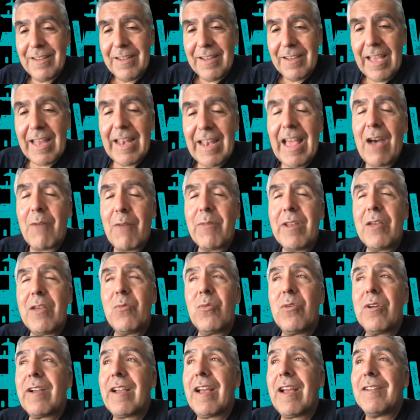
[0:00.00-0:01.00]
And how many
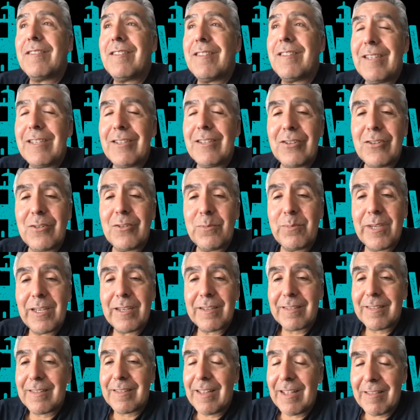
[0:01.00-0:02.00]
workouts did you
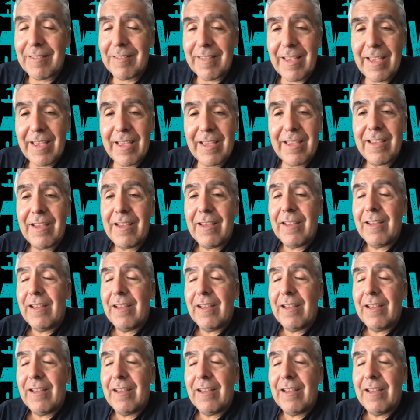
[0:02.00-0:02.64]
miss, let's say,